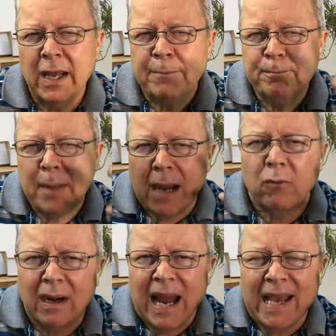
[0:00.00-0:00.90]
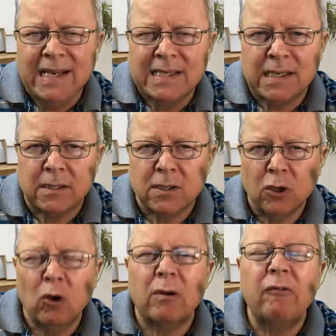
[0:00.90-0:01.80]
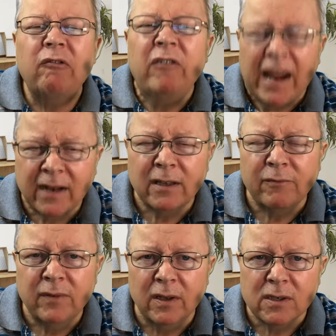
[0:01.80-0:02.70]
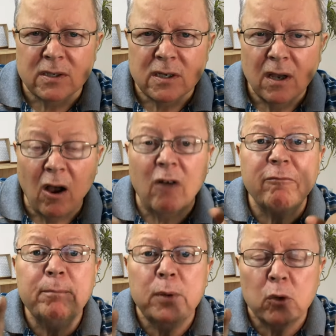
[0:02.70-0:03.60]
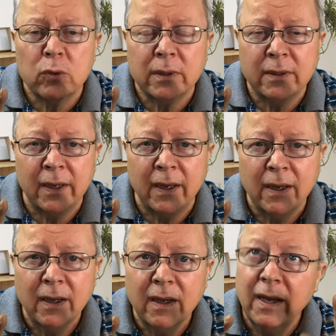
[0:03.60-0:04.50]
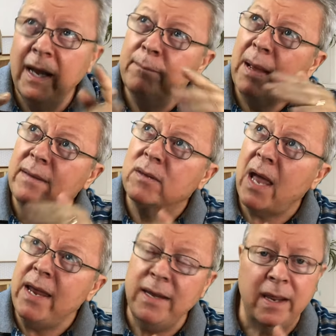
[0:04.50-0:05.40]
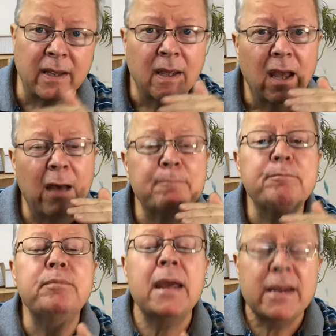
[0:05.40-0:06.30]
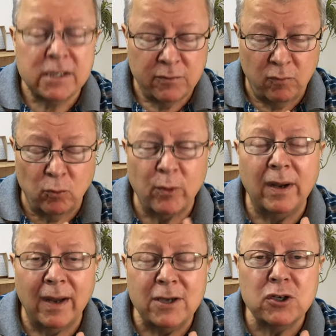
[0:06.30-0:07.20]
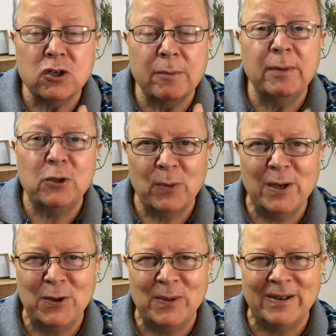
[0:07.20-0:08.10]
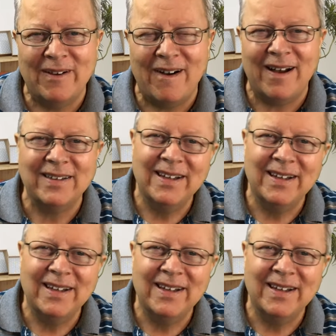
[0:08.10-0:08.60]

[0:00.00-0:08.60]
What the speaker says: It paralyzes your effectiveness of purity in maintaining a peaceful relationship between you and God.